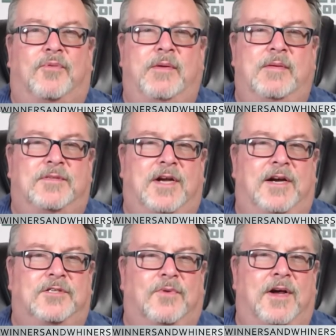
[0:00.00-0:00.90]
premium
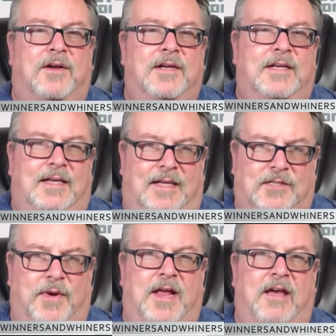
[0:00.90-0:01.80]
side as well
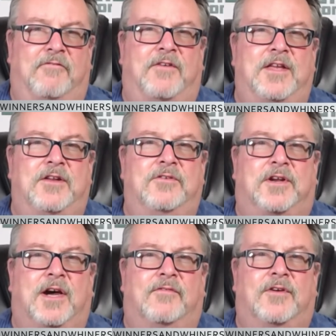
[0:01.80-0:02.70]
as we had FAU to
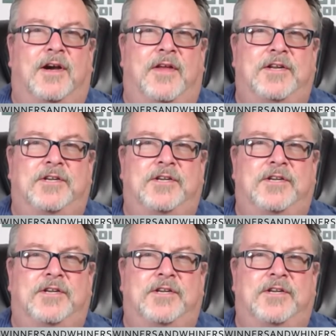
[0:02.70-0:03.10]
cover, and they